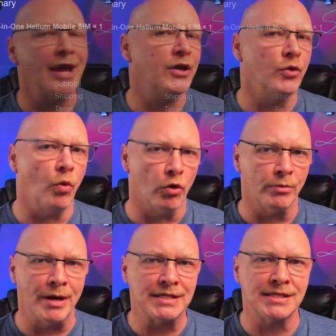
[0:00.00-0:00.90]
could order
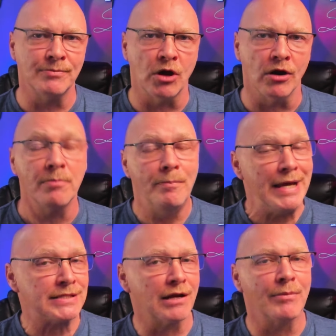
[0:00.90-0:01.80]
my SIM card
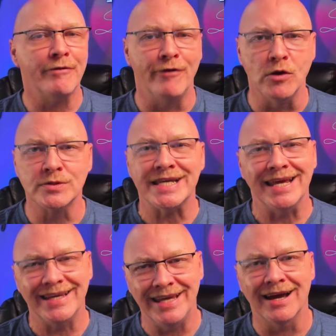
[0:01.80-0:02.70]
based on my phone's
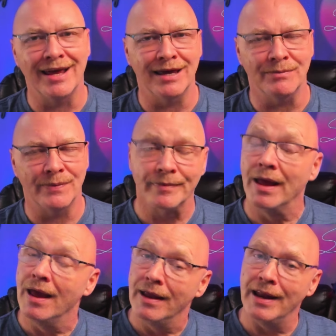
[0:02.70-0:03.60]
EIM.
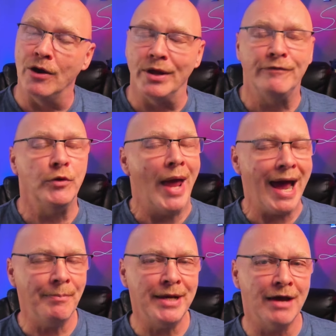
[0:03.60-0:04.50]
Now, if you
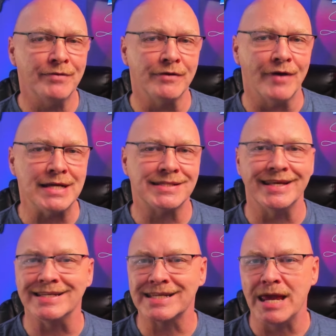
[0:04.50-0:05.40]
happen to have a device that
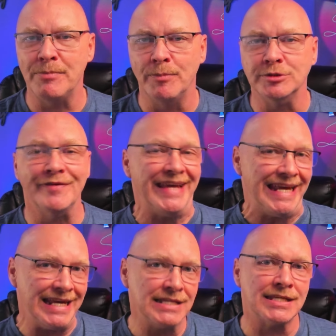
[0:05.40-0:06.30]
is capable of
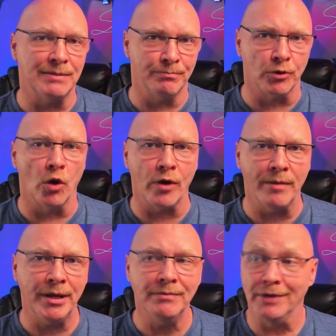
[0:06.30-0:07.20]
eSIM
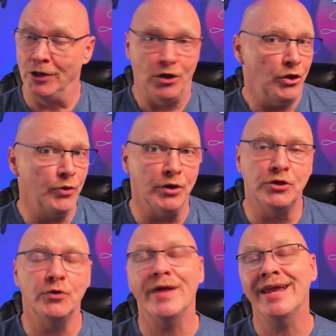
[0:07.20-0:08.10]
programming, you can
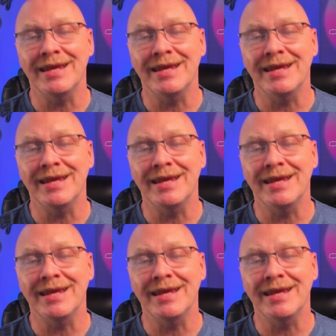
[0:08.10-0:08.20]
do that